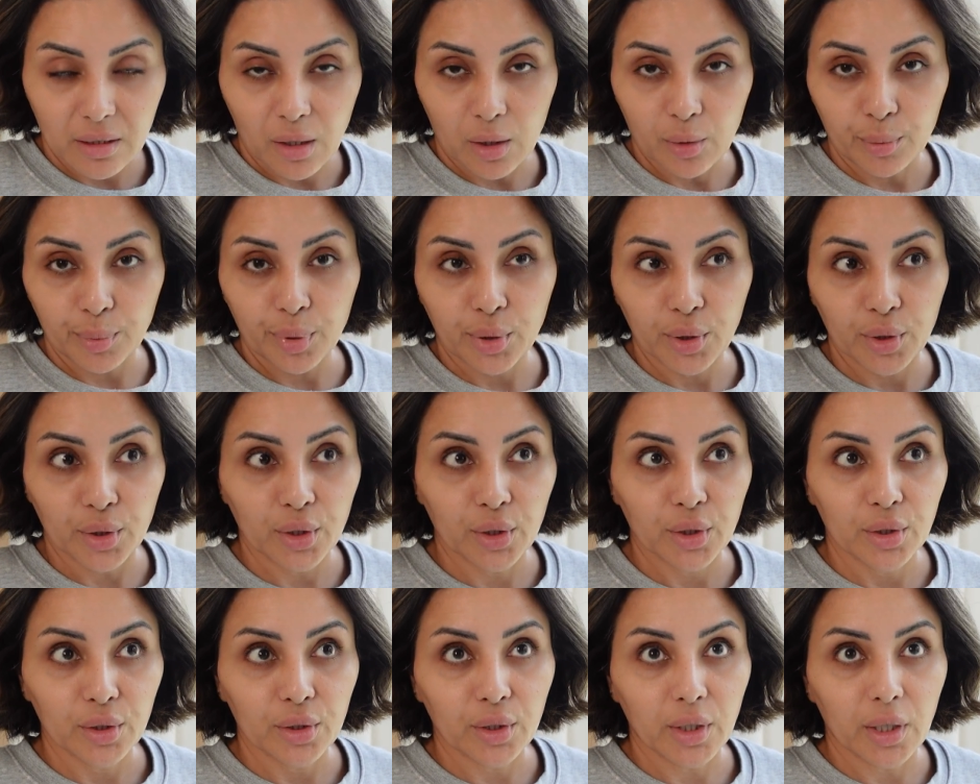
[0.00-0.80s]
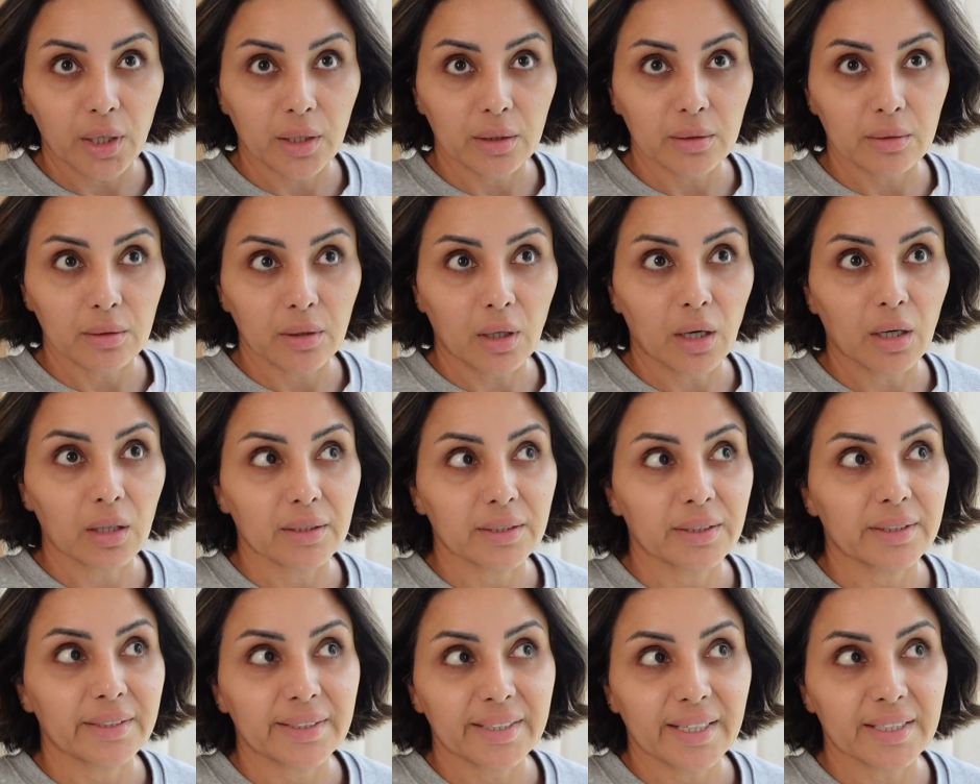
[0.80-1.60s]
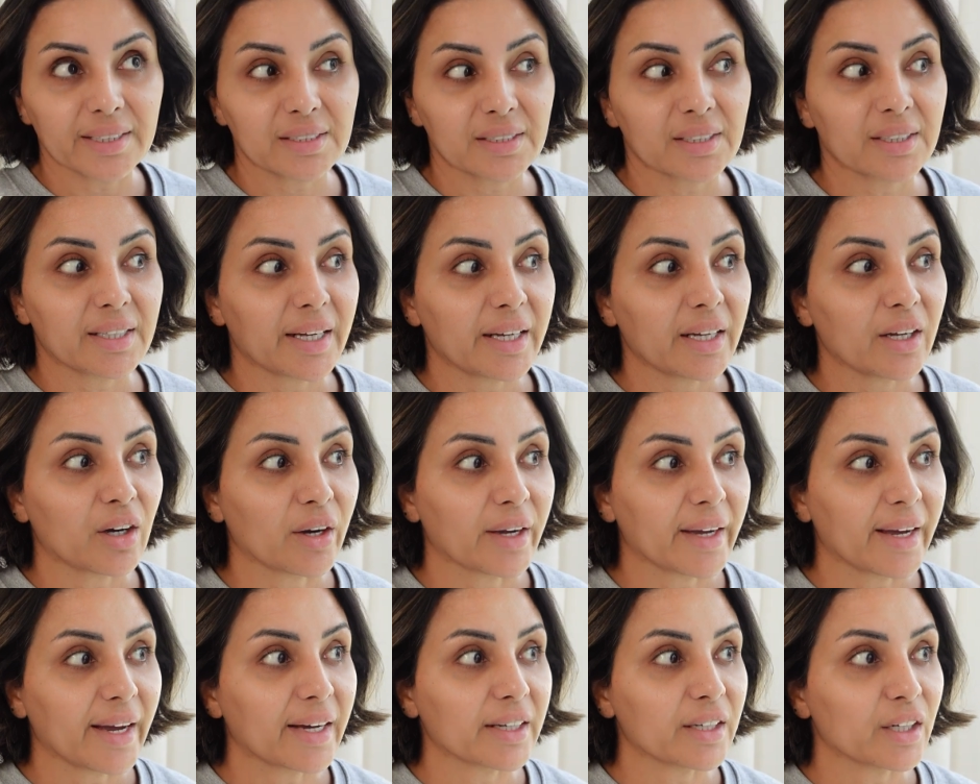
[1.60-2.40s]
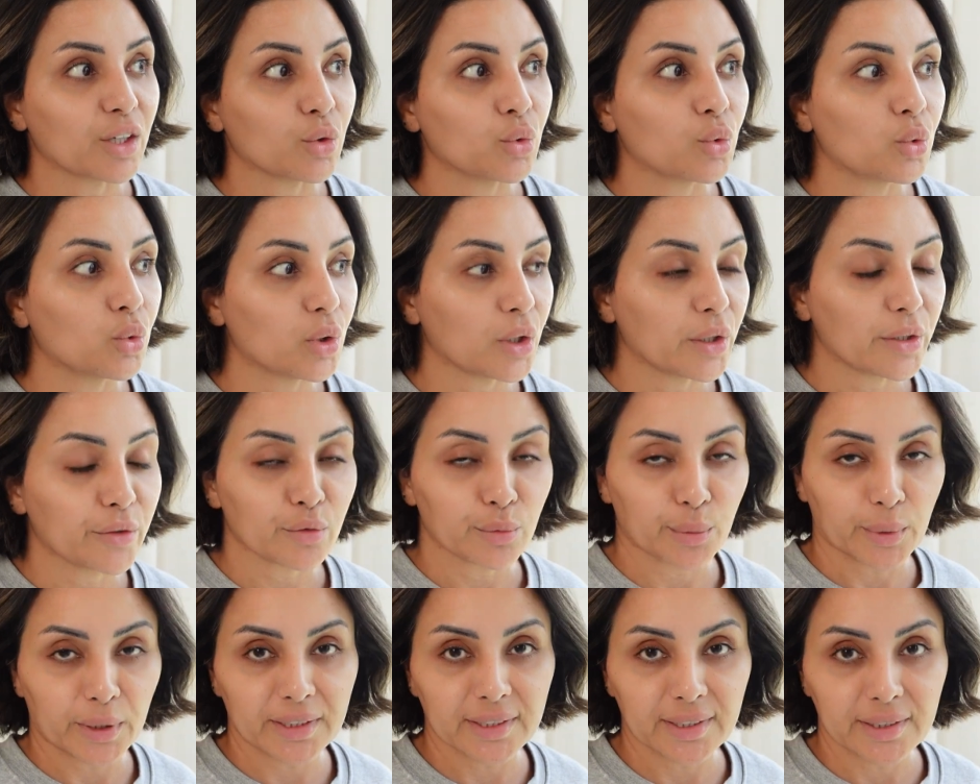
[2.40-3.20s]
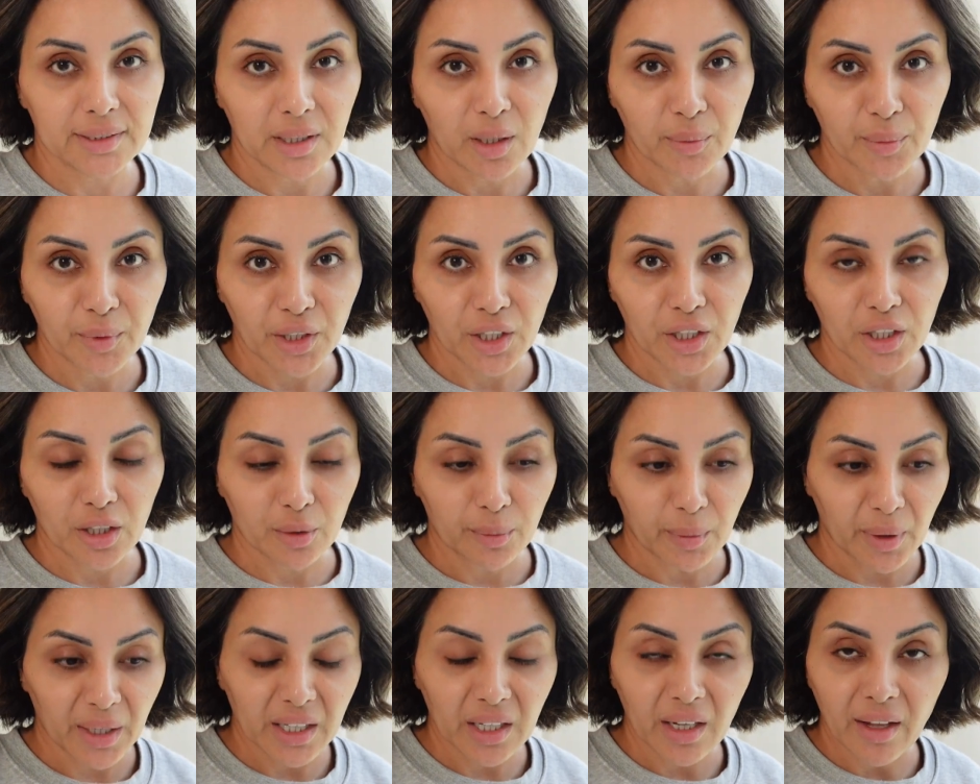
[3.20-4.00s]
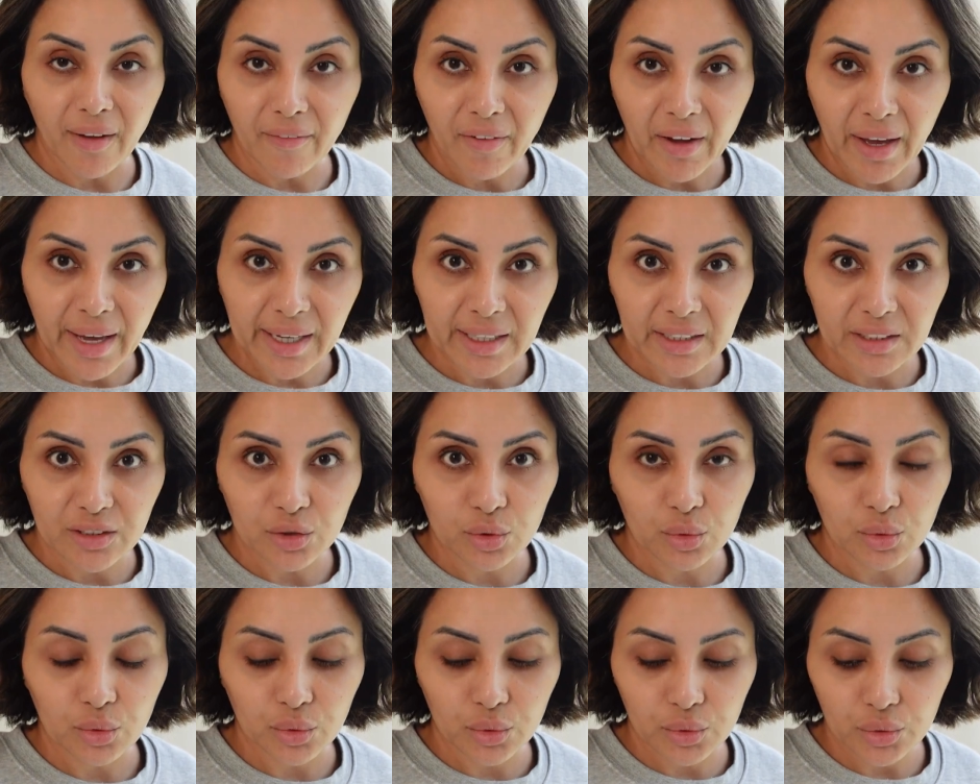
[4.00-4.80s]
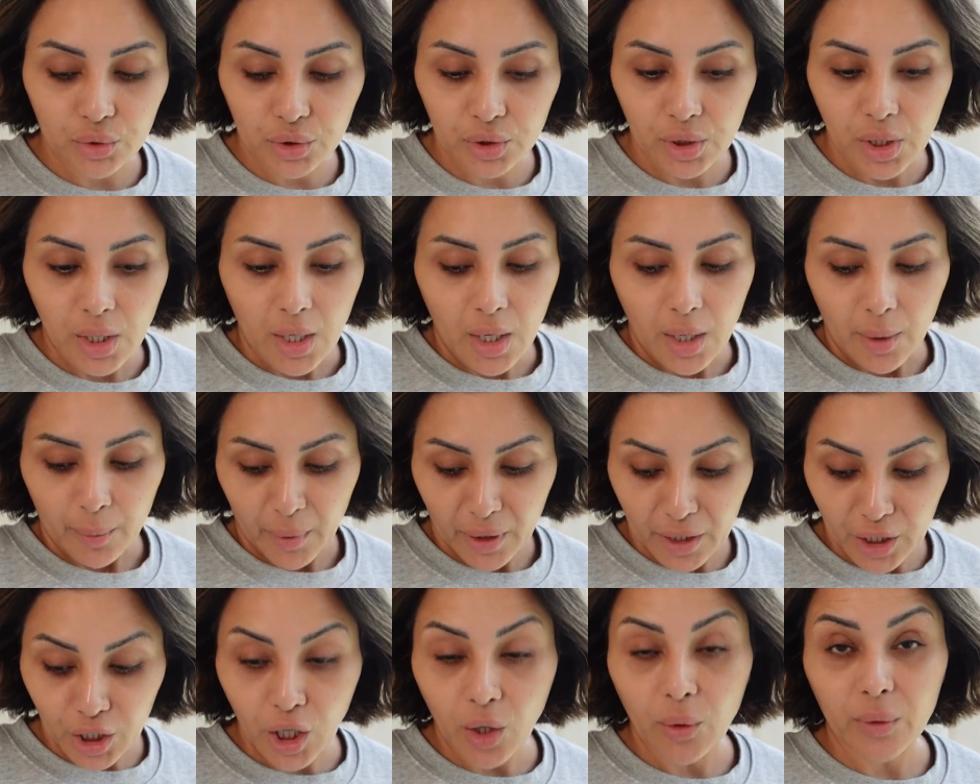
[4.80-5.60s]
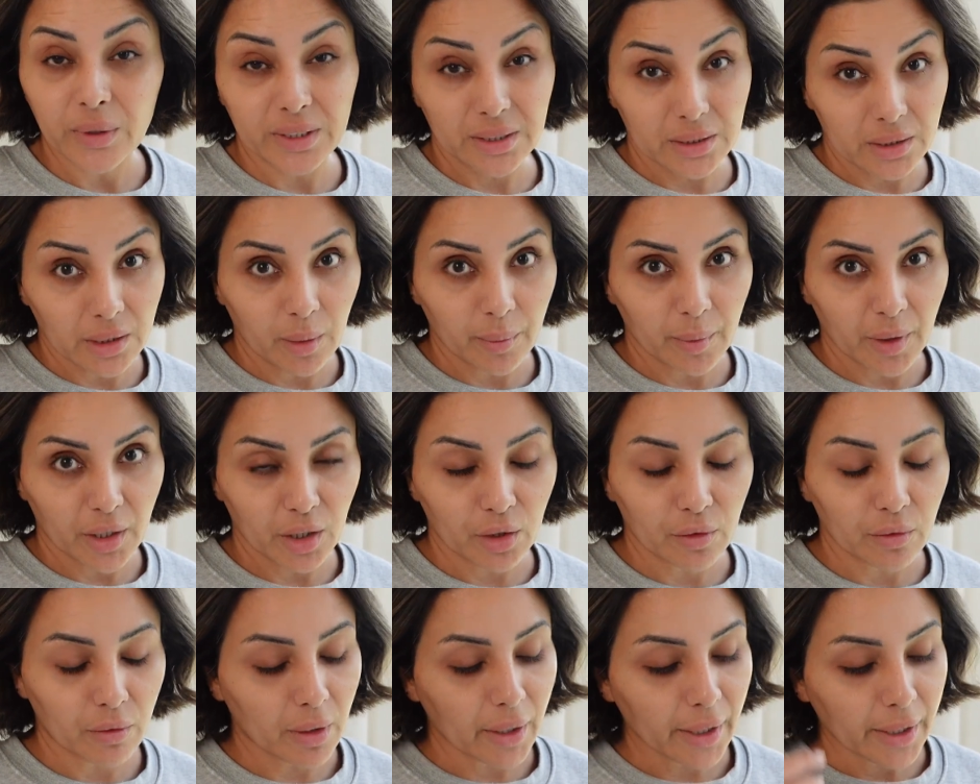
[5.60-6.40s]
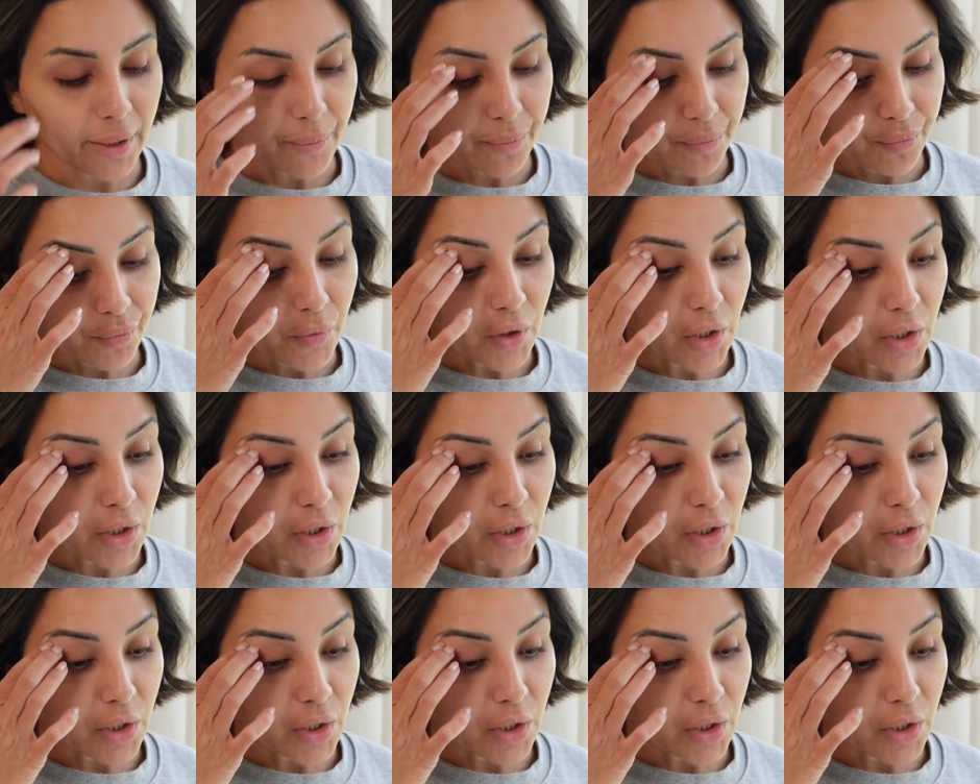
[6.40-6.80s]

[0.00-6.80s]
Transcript: I'll put yesterday I had it all over my stomach, my love handles, my lower stomach, right?